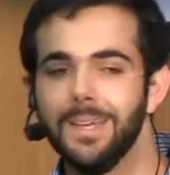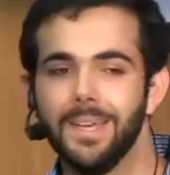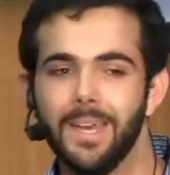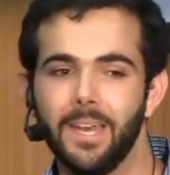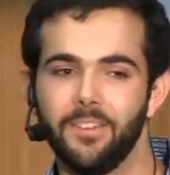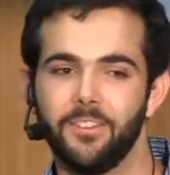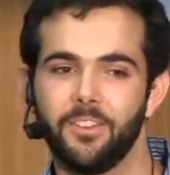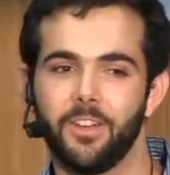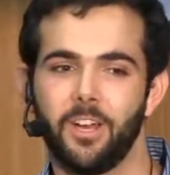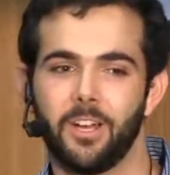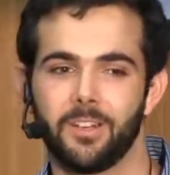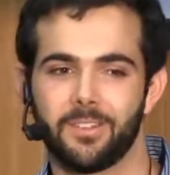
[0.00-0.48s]

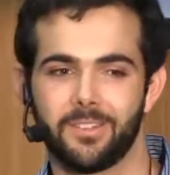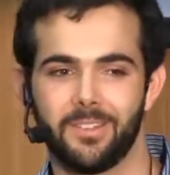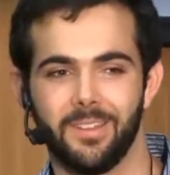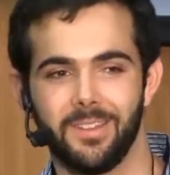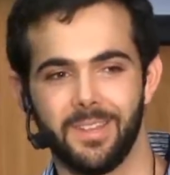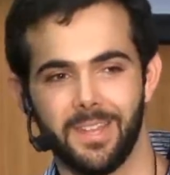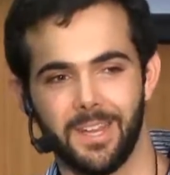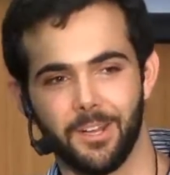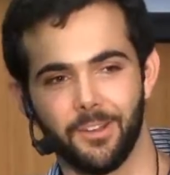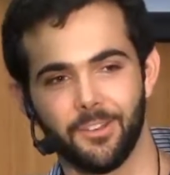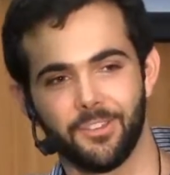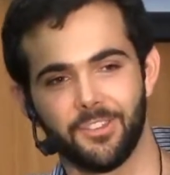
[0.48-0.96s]
and talk to
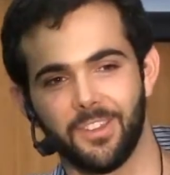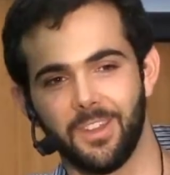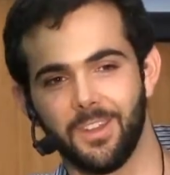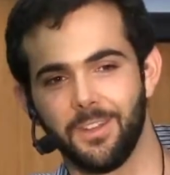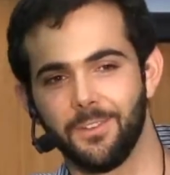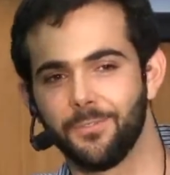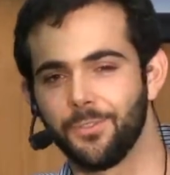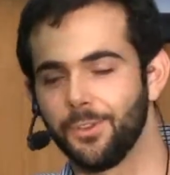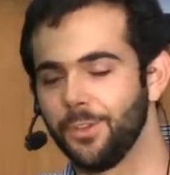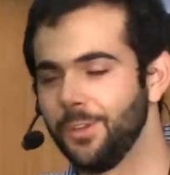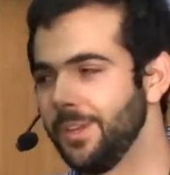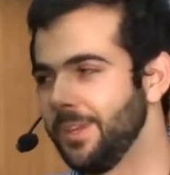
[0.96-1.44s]
their
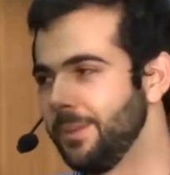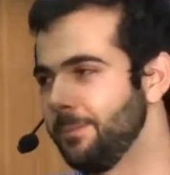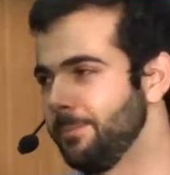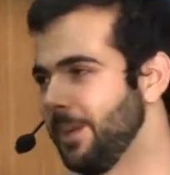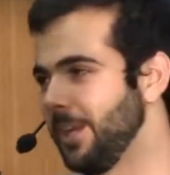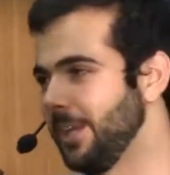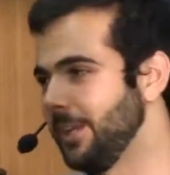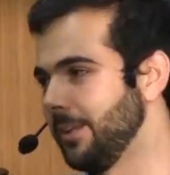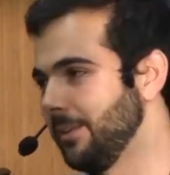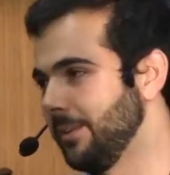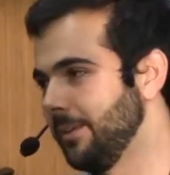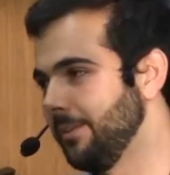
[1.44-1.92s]
Center for
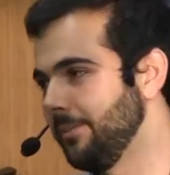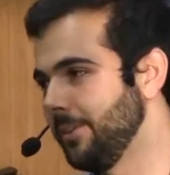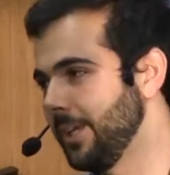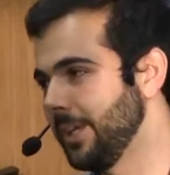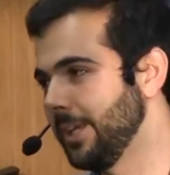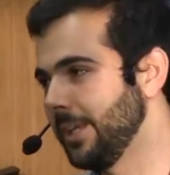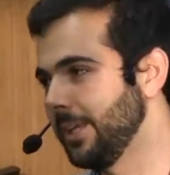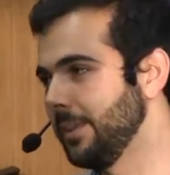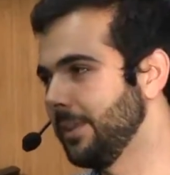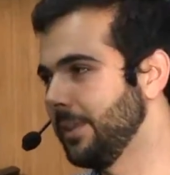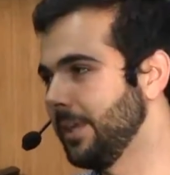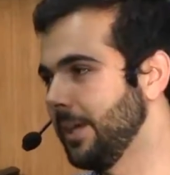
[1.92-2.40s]
Independent
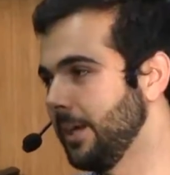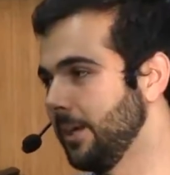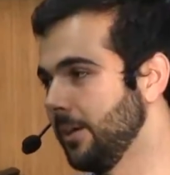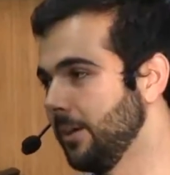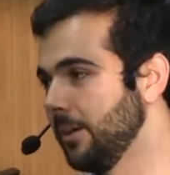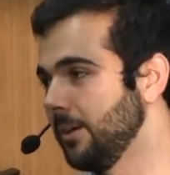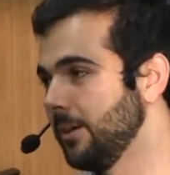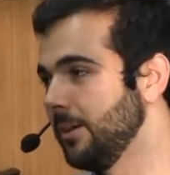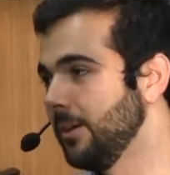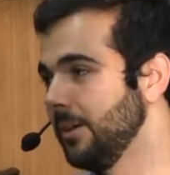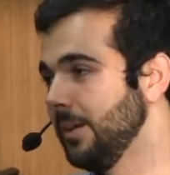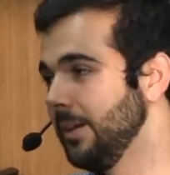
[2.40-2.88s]
Living and
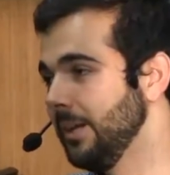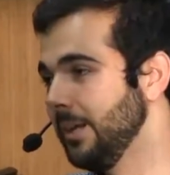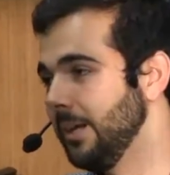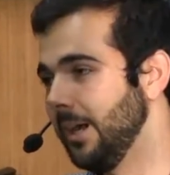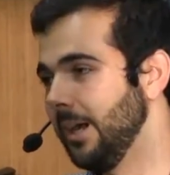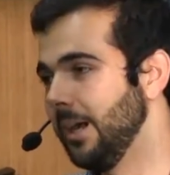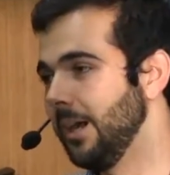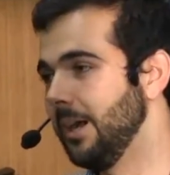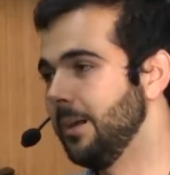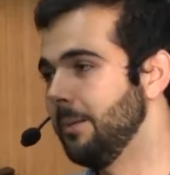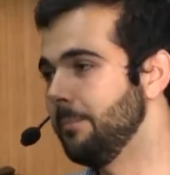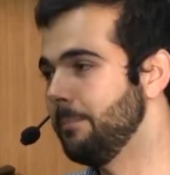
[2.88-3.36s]
their
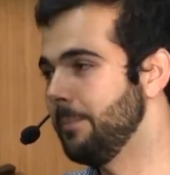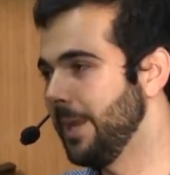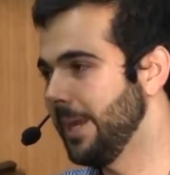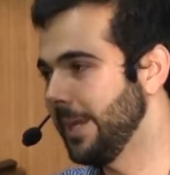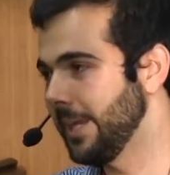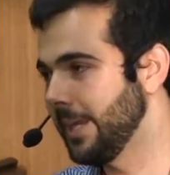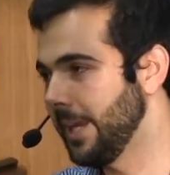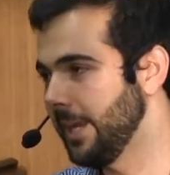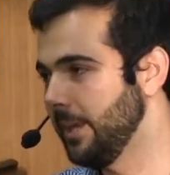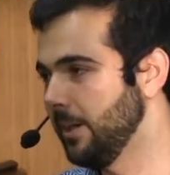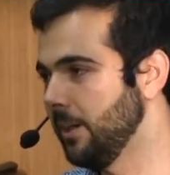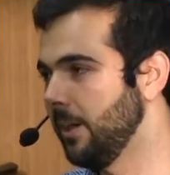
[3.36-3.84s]

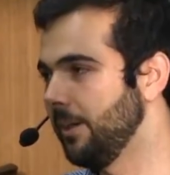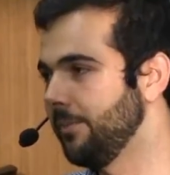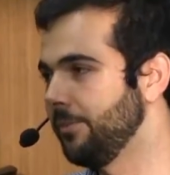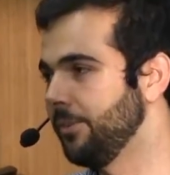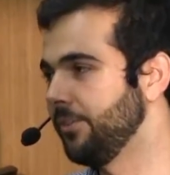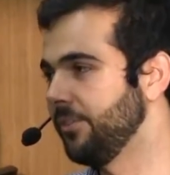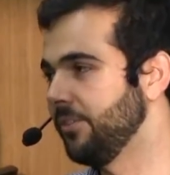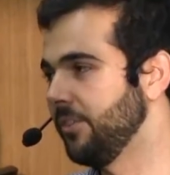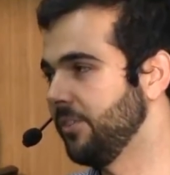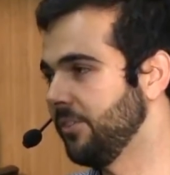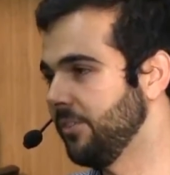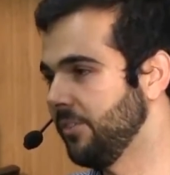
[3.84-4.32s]
Medicaid
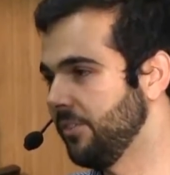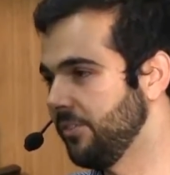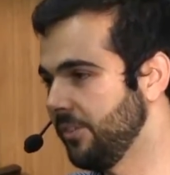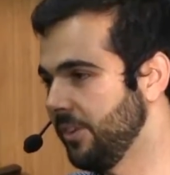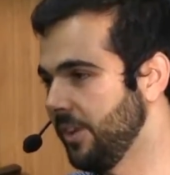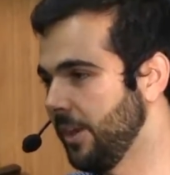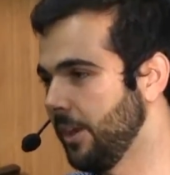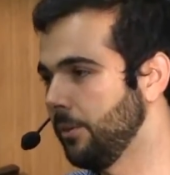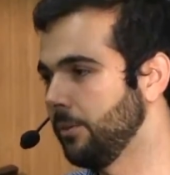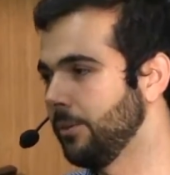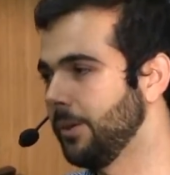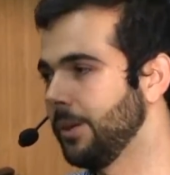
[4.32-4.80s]
offices, et
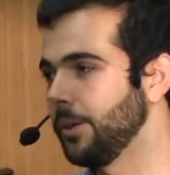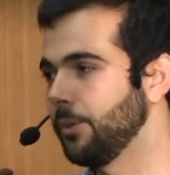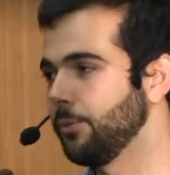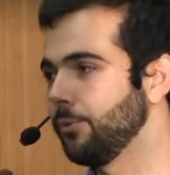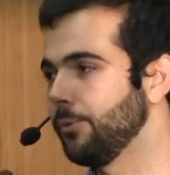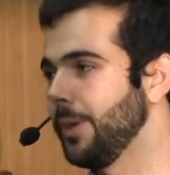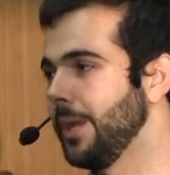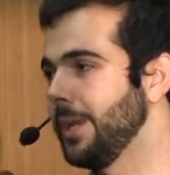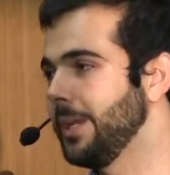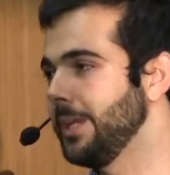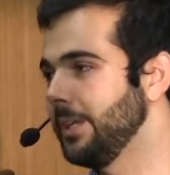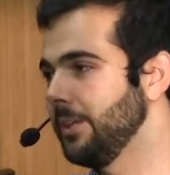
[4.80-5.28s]
cetera, and
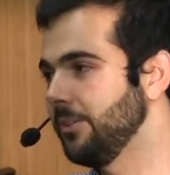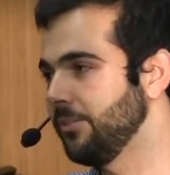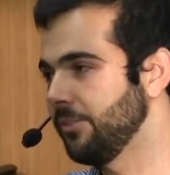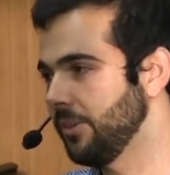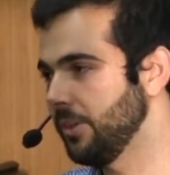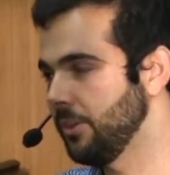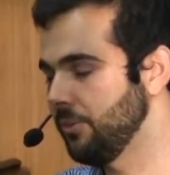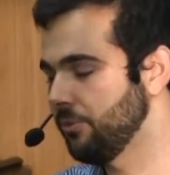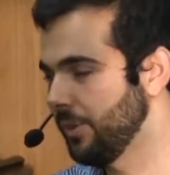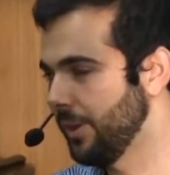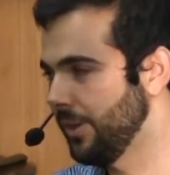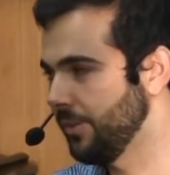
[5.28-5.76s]
create
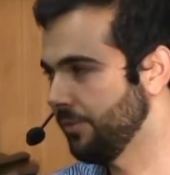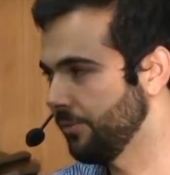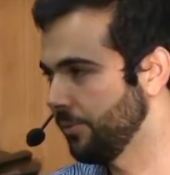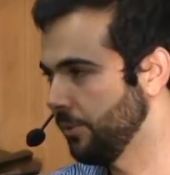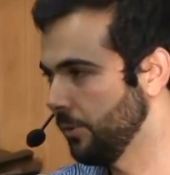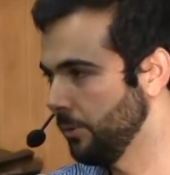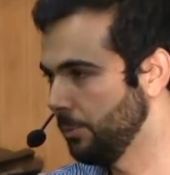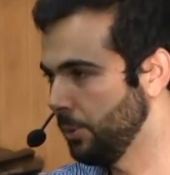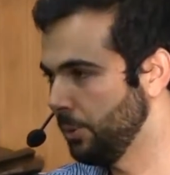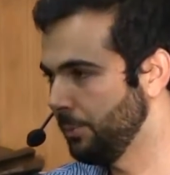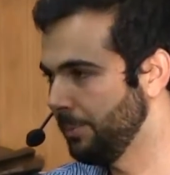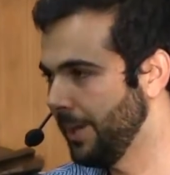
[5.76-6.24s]
easily
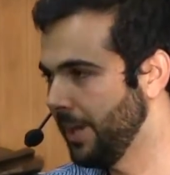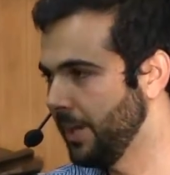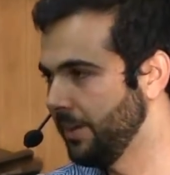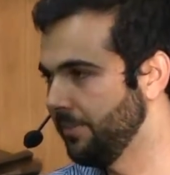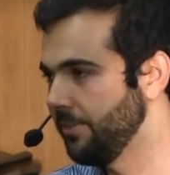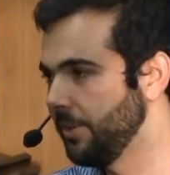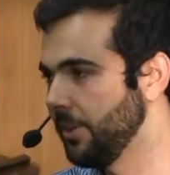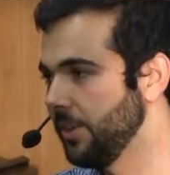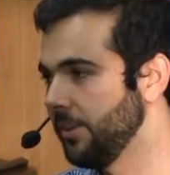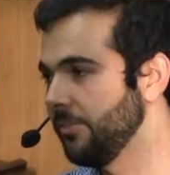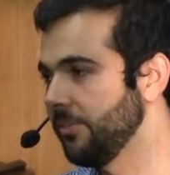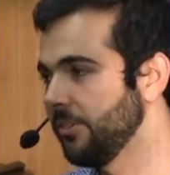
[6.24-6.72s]
transferable
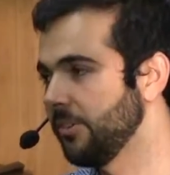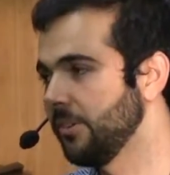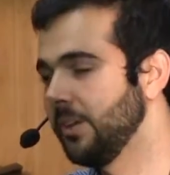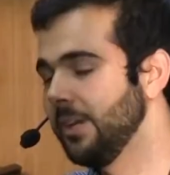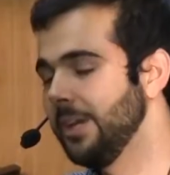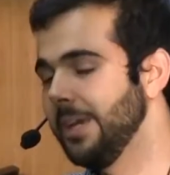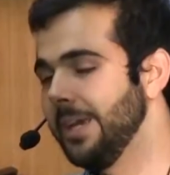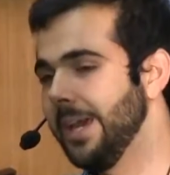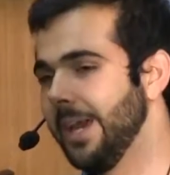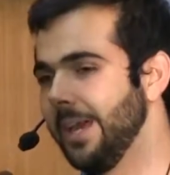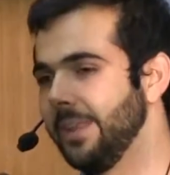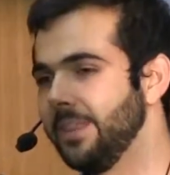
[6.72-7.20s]
benefits,
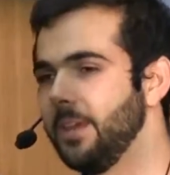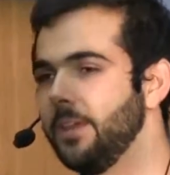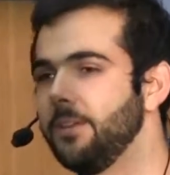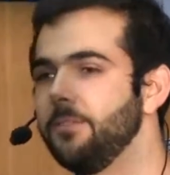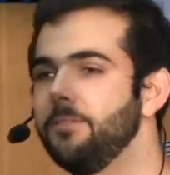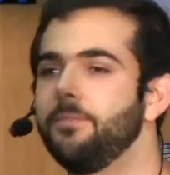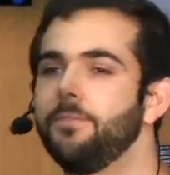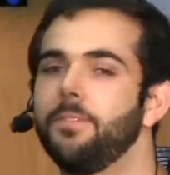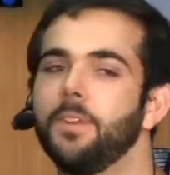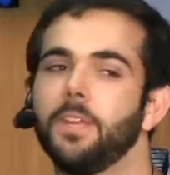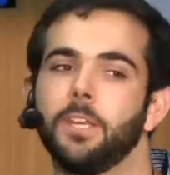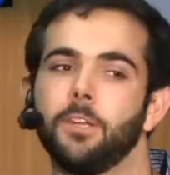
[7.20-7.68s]
and
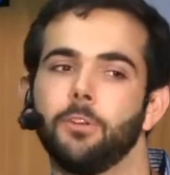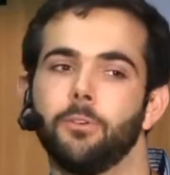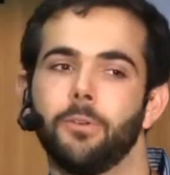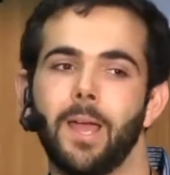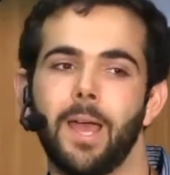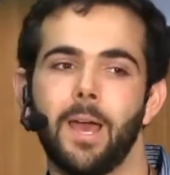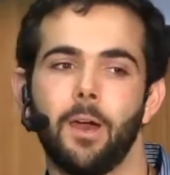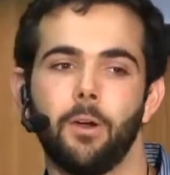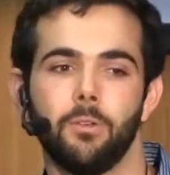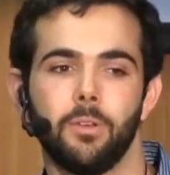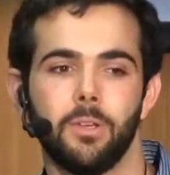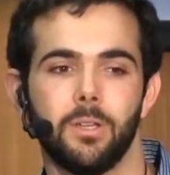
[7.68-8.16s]
then figure
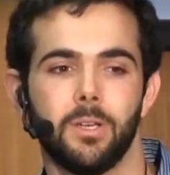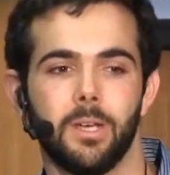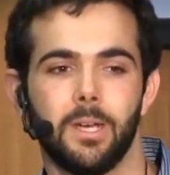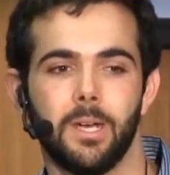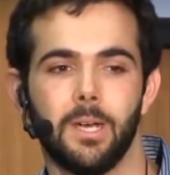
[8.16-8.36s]
out